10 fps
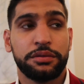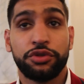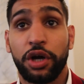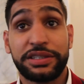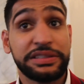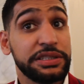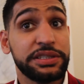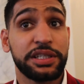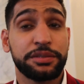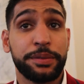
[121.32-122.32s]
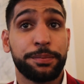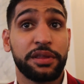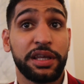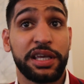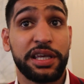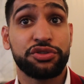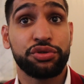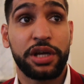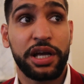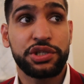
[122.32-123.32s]
Not as easy as people think it is
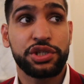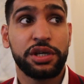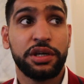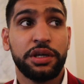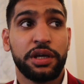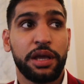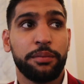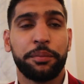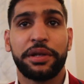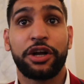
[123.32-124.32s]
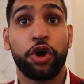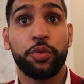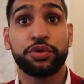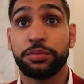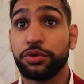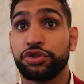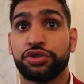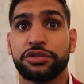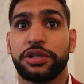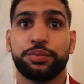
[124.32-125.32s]
to catch him. I mean, I caught him with some good
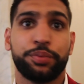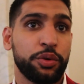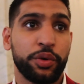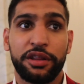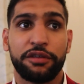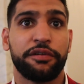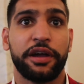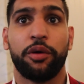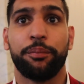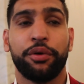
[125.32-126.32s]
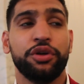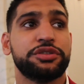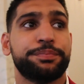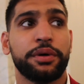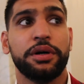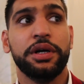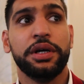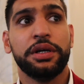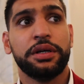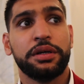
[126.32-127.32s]
shots. I was probably winning the fight on points, but
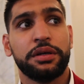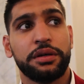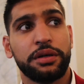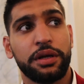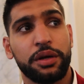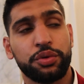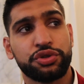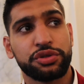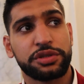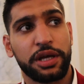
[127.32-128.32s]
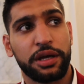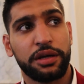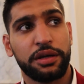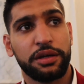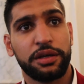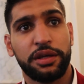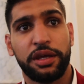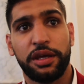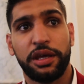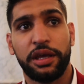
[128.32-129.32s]
it was just that
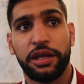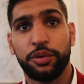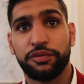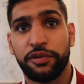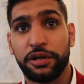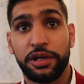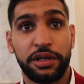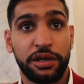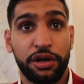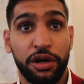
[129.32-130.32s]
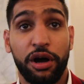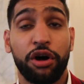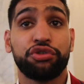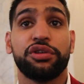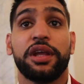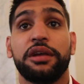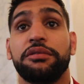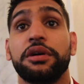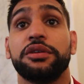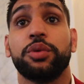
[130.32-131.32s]
he was very hard to hit
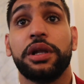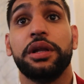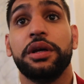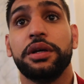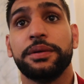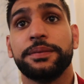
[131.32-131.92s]
as well.